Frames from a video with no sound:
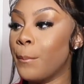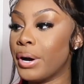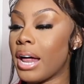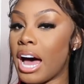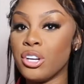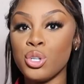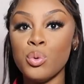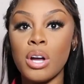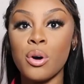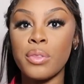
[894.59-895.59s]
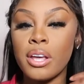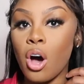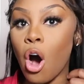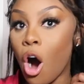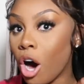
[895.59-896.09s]
But I do know
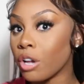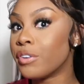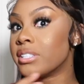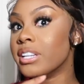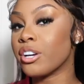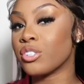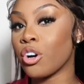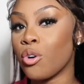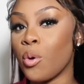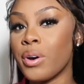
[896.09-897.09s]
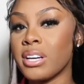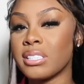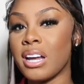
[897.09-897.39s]
that all of his niggas are going with us.